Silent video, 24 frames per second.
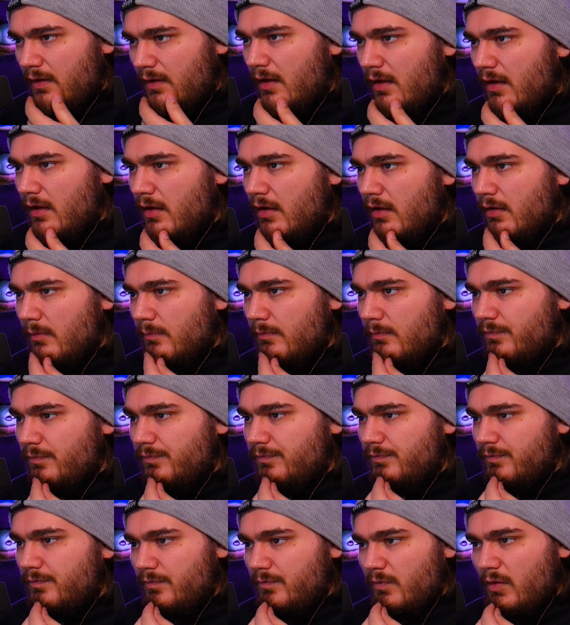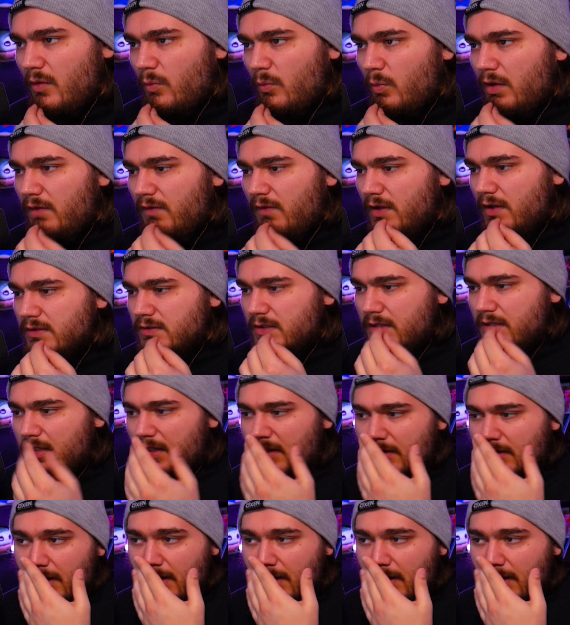Weavile's going to get that